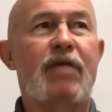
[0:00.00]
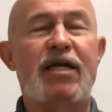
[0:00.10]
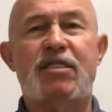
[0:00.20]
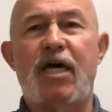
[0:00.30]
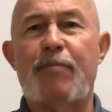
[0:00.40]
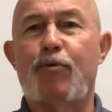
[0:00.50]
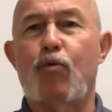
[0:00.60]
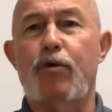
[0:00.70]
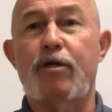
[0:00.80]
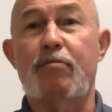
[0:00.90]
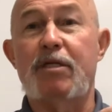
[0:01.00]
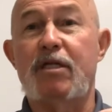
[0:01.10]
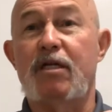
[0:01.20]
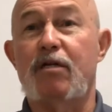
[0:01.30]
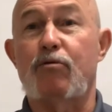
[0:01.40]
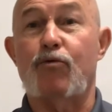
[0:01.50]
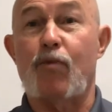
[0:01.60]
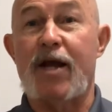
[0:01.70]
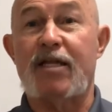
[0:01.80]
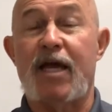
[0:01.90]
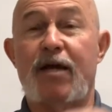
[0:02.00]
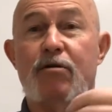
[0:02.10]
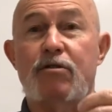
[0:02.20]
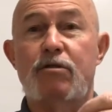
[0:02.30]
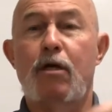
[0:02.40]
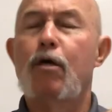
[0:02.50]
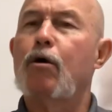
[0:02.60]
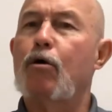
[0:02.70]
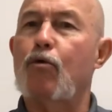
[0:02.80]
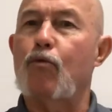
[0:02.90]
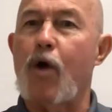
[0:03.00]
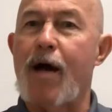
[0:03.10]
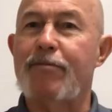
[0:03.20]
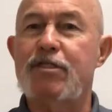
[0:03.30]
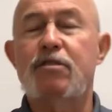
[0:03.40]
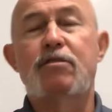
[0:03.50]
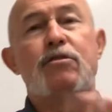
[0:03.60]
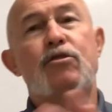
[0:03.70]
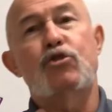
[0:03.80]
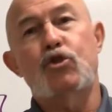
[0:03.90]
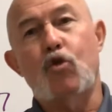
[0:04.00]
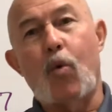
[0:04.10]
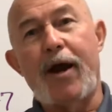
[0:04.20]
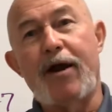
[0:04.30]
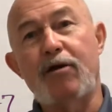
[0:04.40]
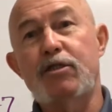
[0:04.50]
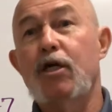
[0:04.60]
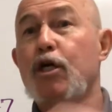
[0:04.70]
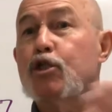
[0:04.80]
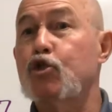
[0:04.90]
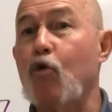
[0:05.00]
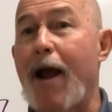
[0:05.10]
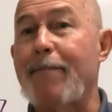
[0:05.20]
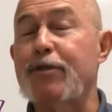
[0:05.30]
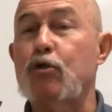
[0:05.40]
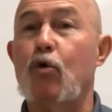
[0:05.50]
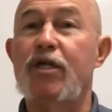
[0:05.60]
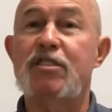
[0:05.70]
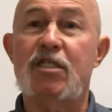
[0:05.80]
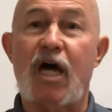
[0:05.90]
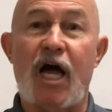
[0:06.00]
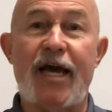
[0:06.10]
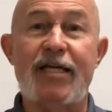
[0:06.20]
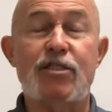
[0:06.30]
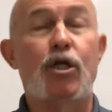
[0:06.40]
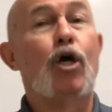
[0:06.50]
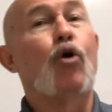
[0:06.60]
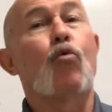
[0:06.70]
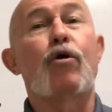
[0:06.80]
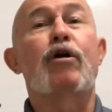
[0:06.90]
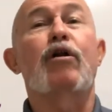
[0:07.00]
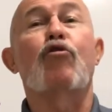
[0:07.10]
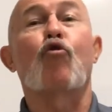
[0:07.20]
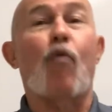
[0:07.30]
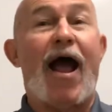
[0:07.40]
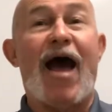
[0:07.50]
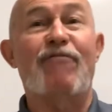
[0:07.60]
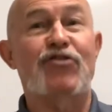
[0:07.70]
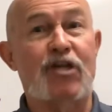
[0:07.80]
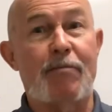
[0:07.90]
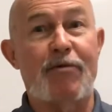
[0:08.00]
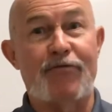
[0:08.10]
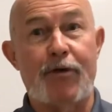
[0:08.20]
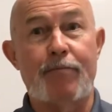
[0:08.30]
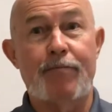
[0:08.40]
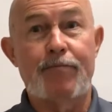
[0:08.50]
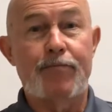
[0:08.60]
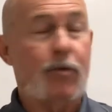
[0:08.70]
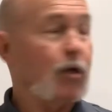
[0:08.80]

Next couple, we're going to be dealing with rectangles, rhombus, squares, trapezoids, kites. We're going to graph some of them.